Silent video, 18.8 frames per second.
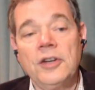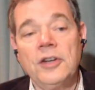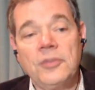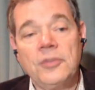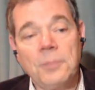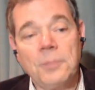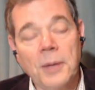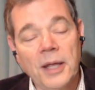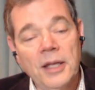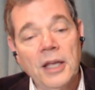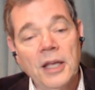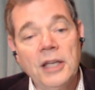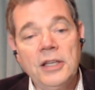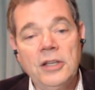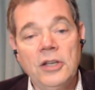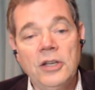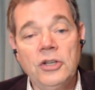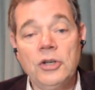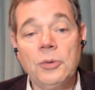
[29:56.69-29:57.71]
display...
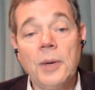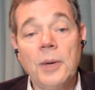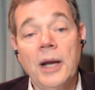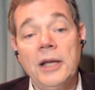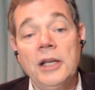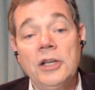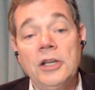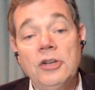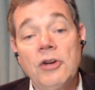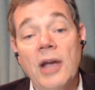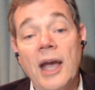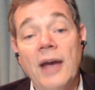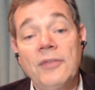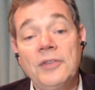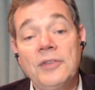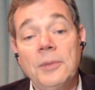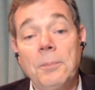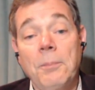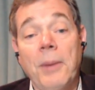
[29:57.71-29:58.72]
You're right. You
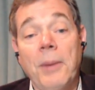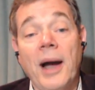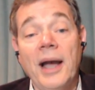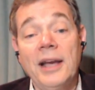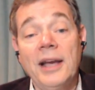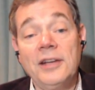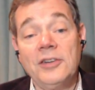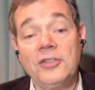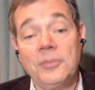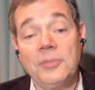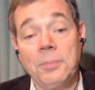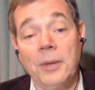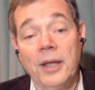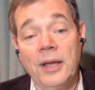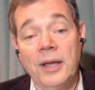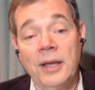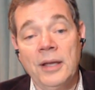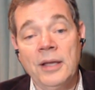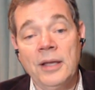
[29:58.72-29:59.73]
have to buy a
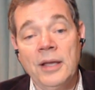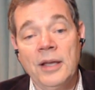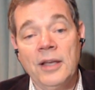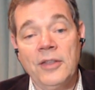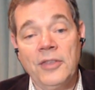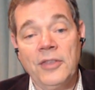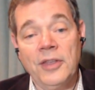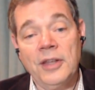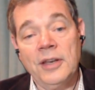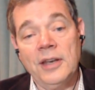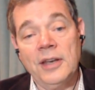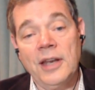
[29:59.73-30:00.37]
display that